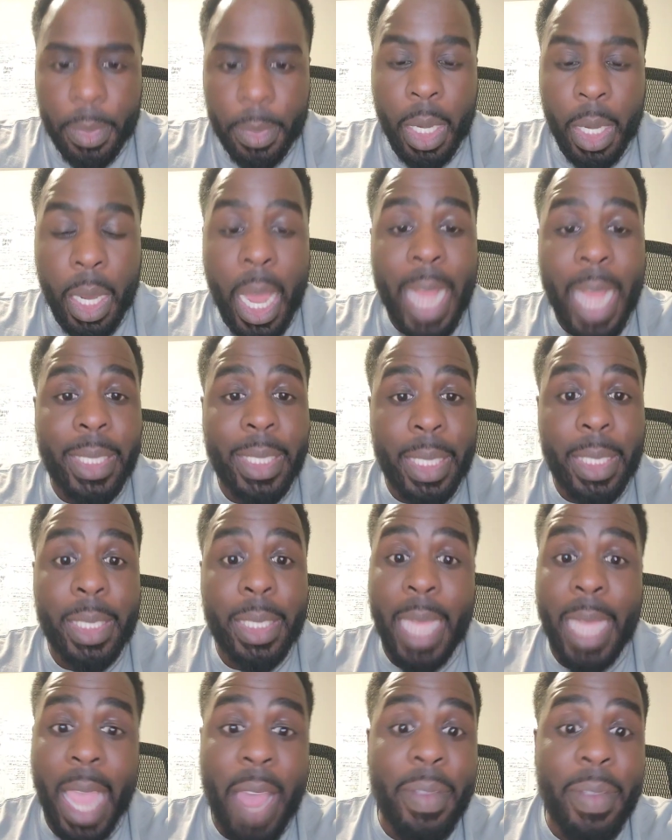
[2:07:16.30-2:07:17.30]
License.
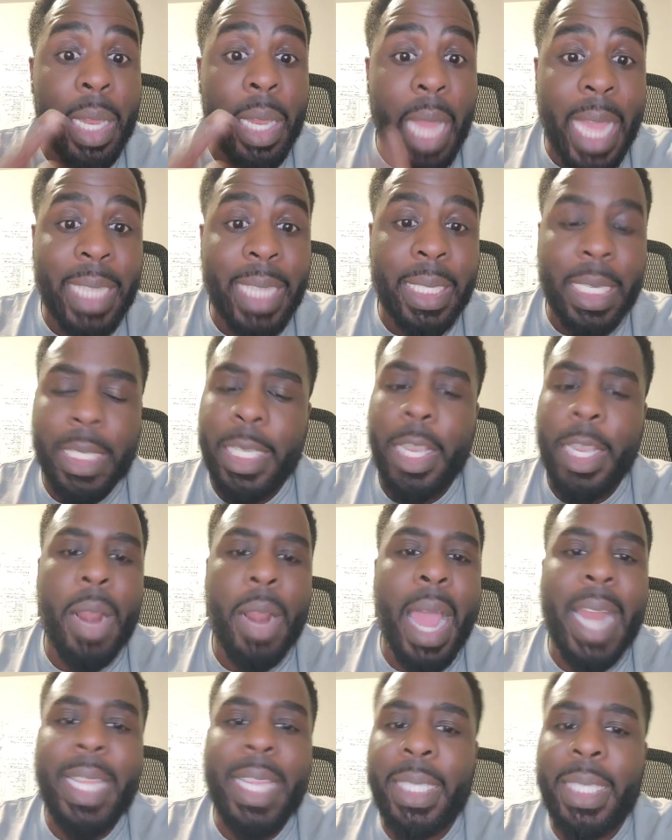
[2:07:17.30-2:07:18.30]
They have a license. They're
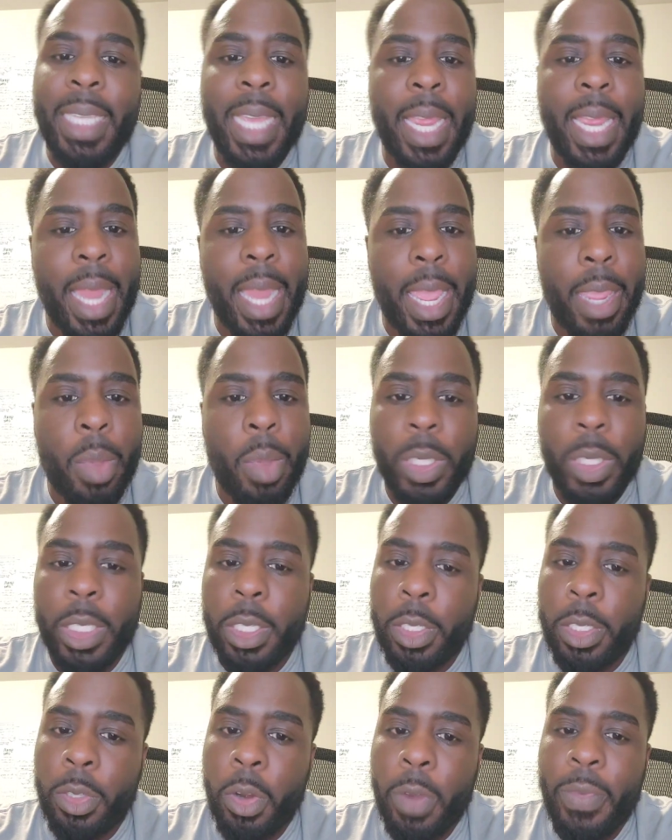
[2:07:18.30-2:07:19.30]
not a CNA, which is
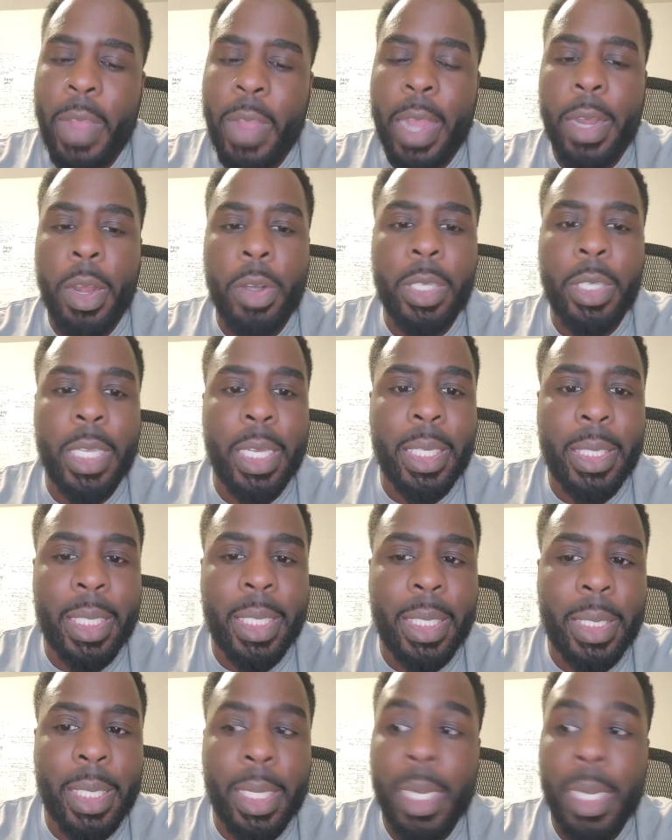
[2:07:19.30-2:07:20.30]
a Certified Nursing
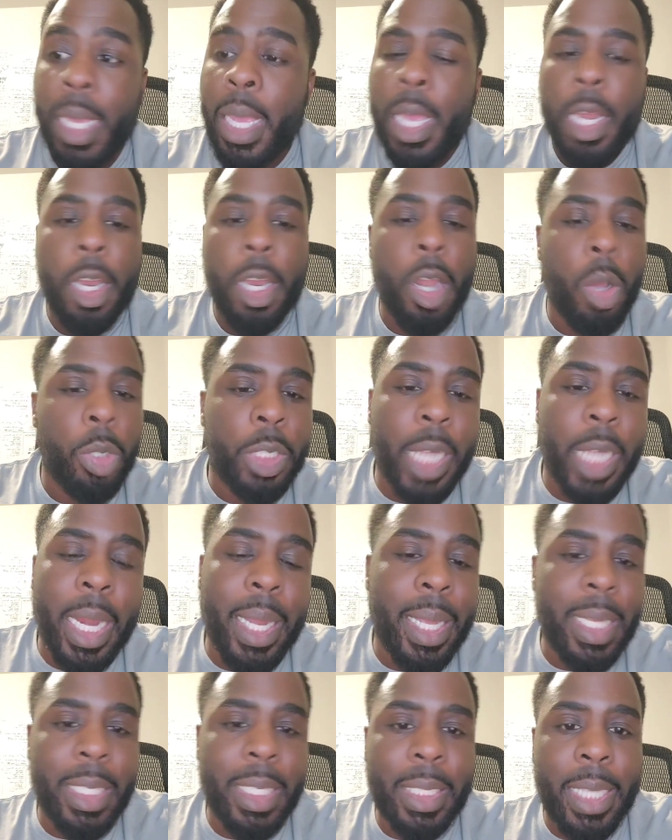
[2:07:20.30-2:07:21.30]
Assistant. No shade
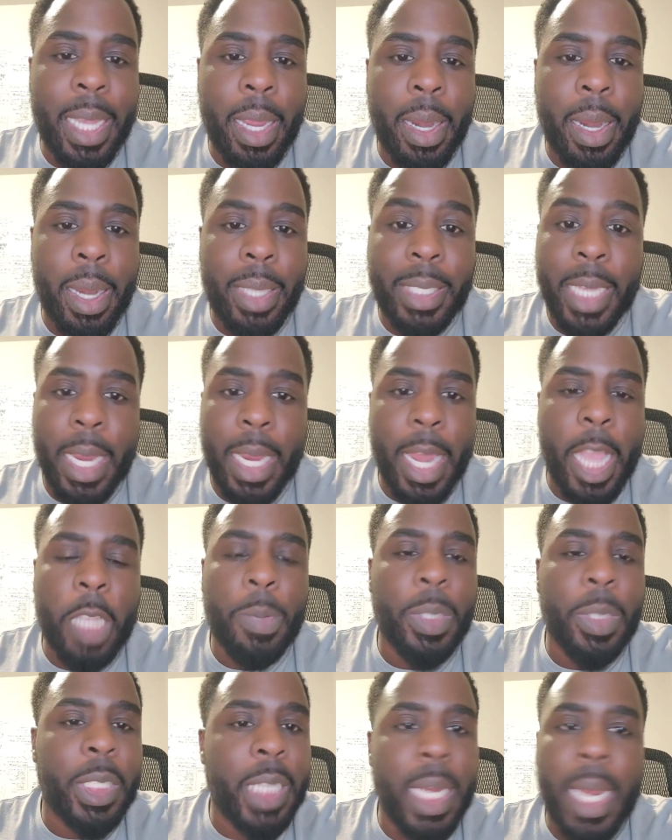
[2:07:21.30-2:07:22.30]
against CNAs,
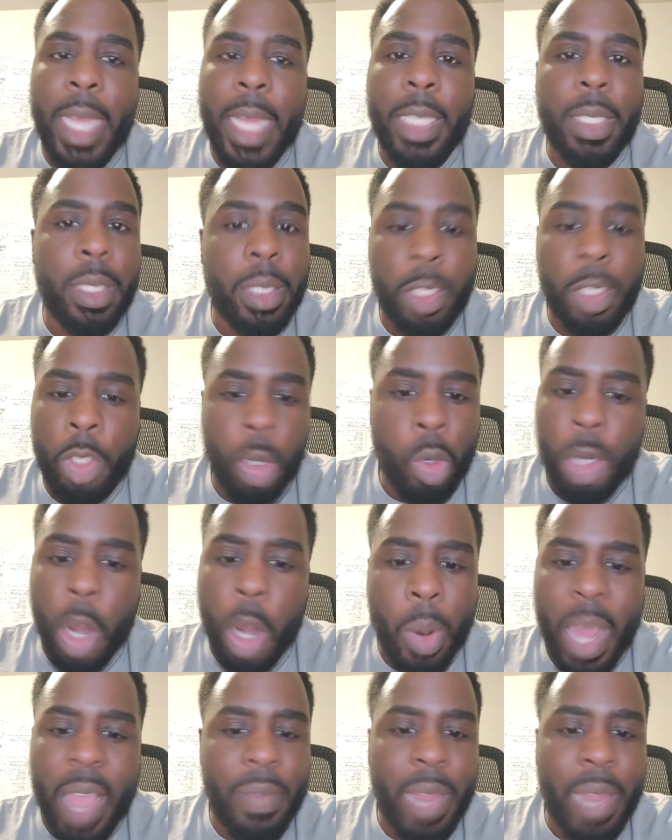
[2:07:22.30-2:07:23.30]
but CNAs
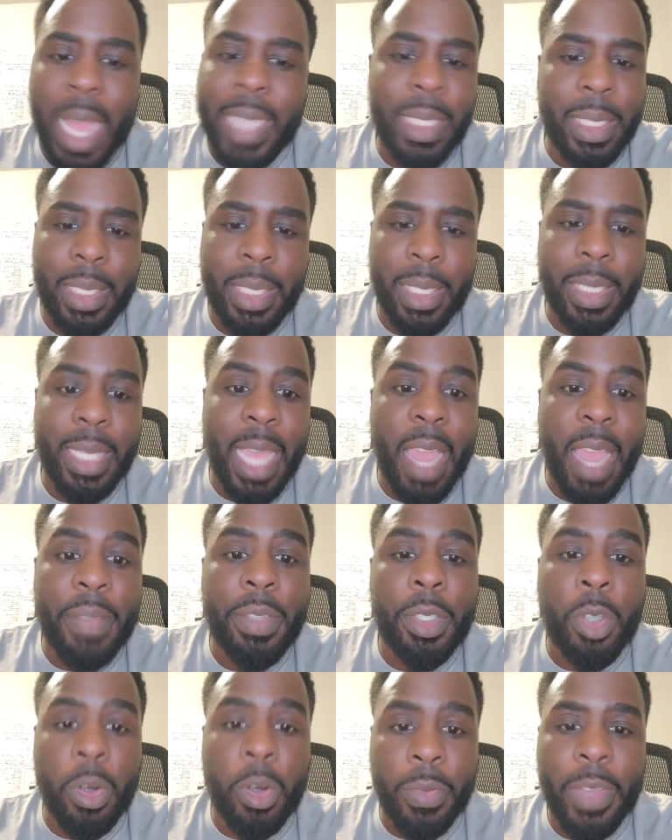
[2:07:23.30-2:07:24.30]
don't have licenses. They have
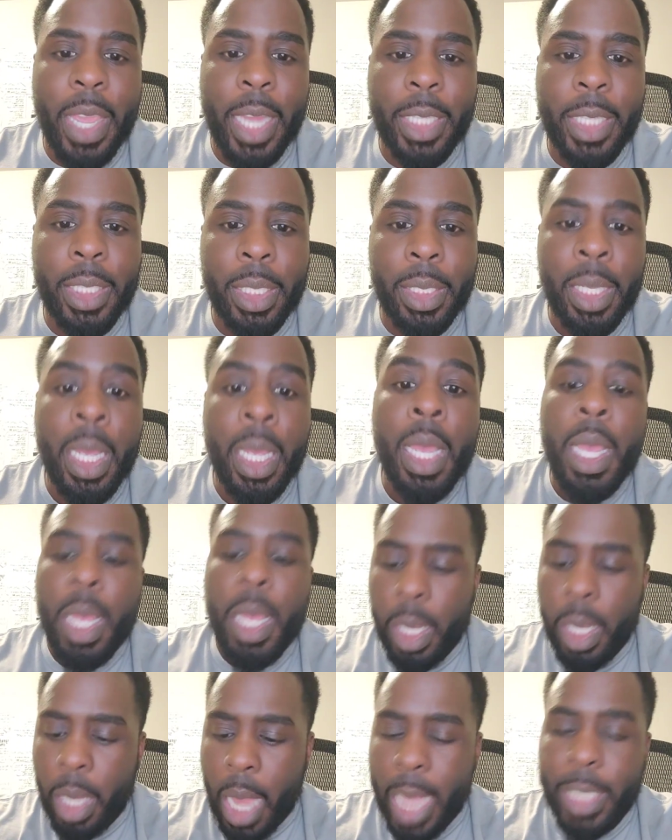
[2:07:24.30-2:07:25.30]
certifications.
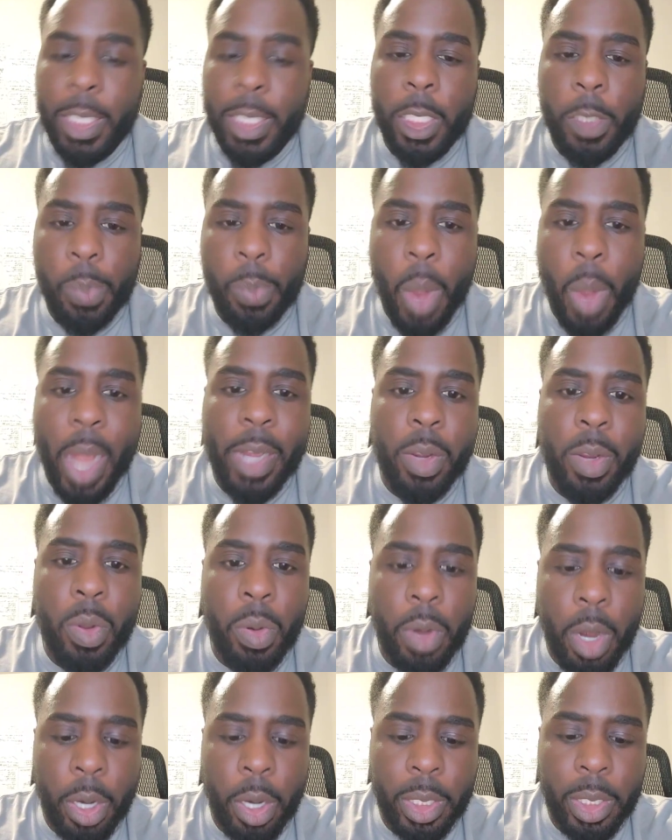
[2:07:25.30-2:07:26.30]
Licensed Practical
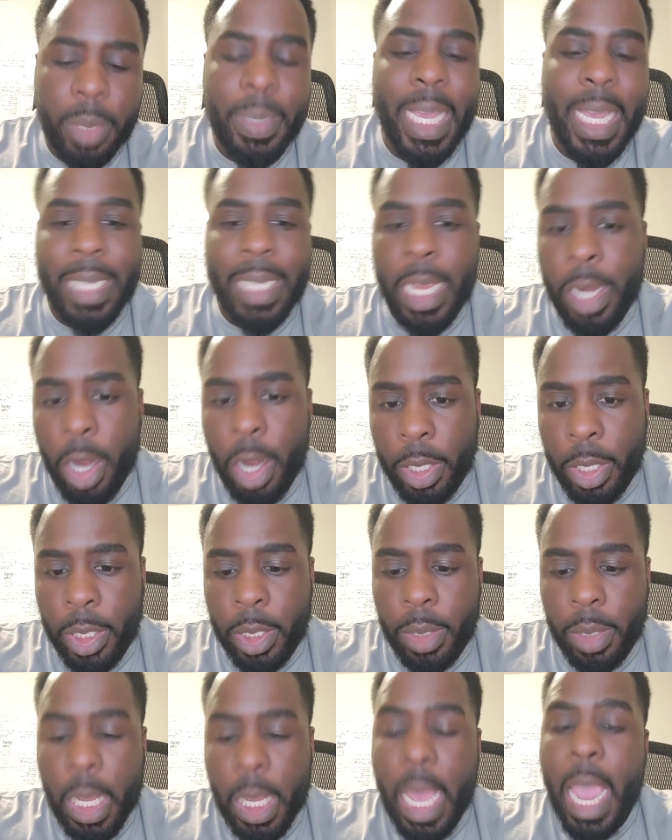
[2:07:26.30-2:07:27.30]
Nurse is a
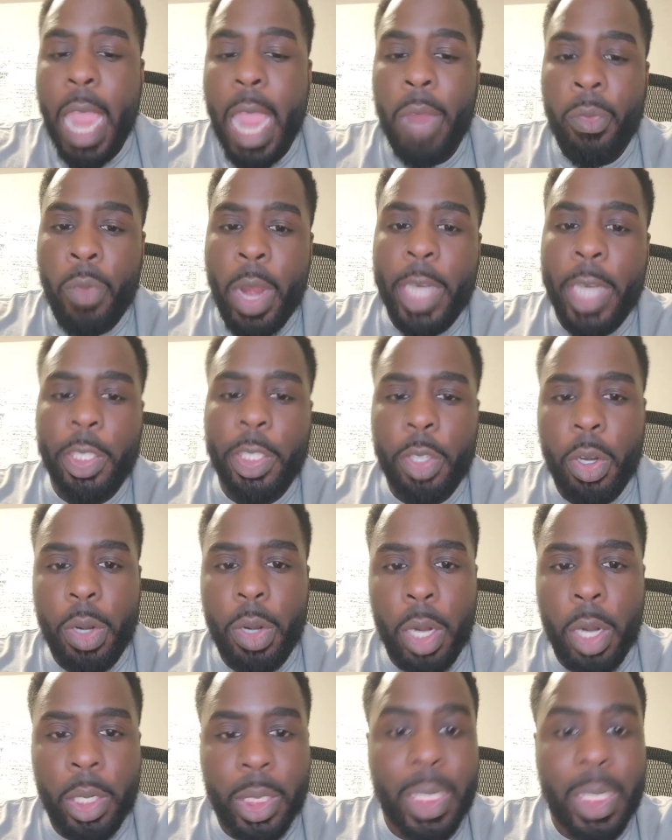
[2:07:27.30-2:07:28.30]
nurse. A registered
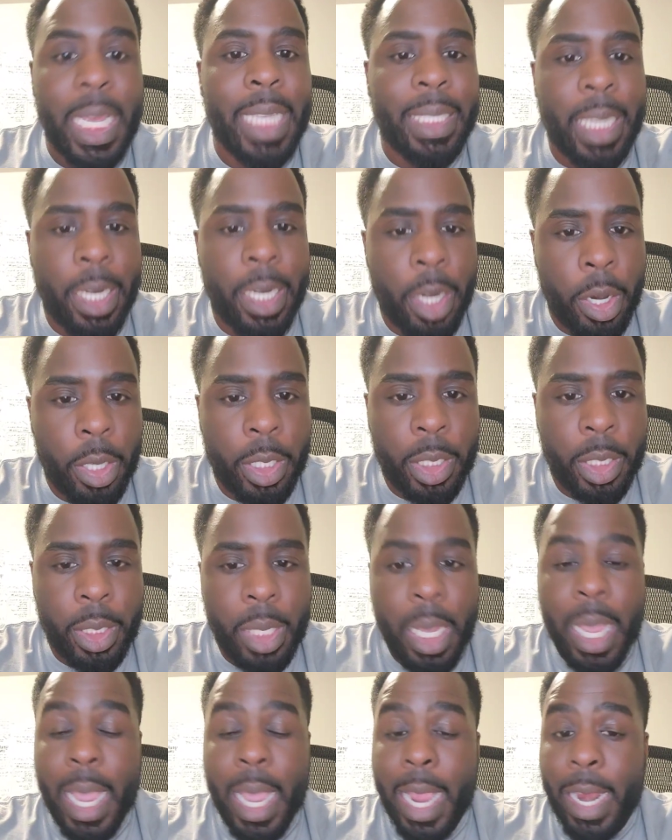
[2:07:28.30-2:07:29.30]
nurse is a nurse.
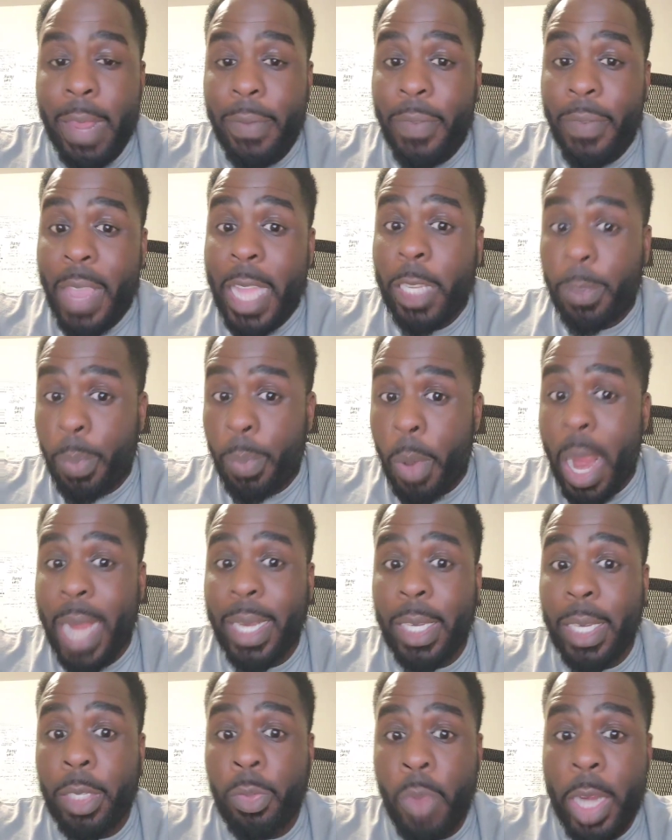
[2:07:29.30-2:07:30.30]
An advanced
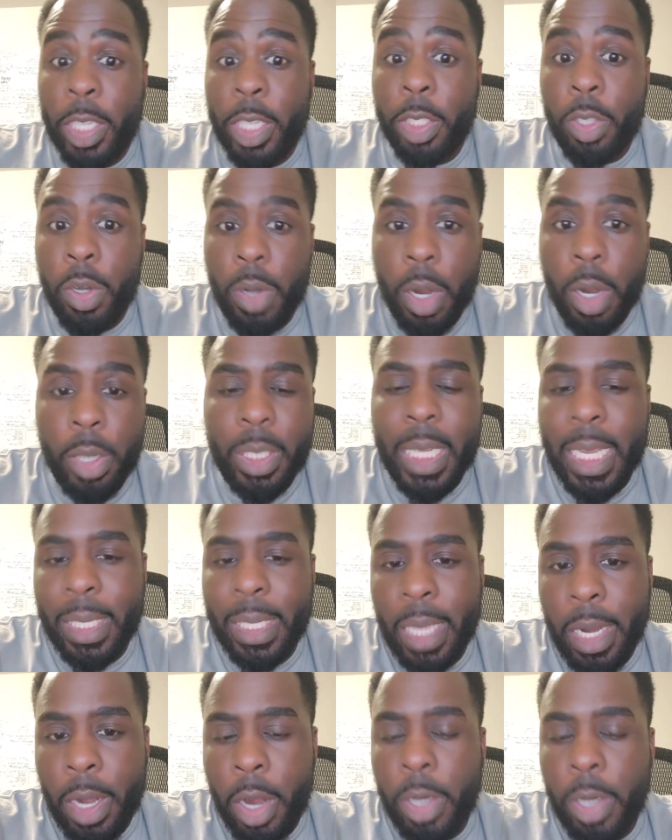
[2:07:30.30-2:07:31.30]
practice registered nurse is
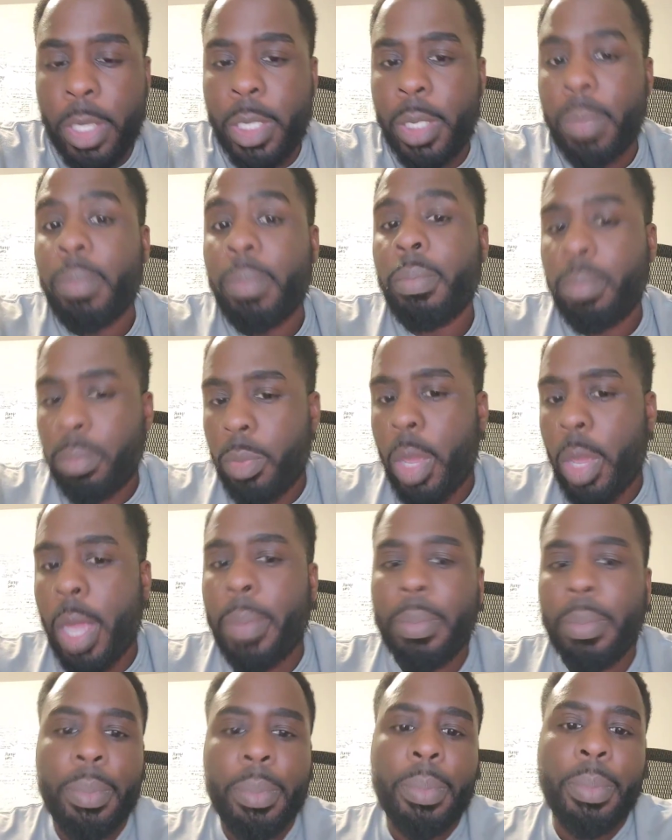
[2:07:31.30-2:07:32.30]
a nurse. Okay.